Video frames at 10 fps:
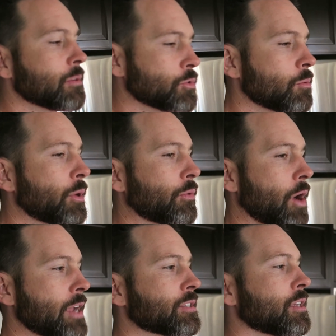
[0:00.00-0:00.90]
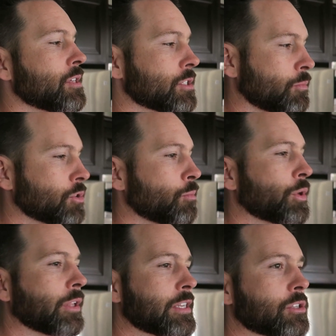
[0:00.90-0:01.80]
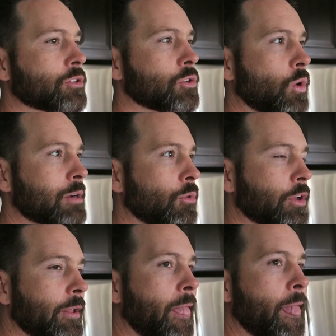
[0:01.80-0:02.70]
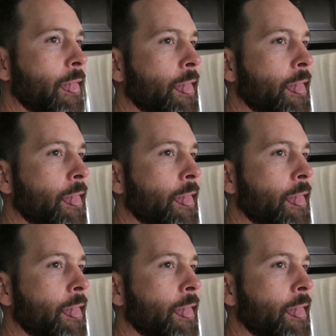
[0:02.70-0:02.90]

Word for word: Someone's gonna bring rice. Someone's gonna bring like salsa and guacamole.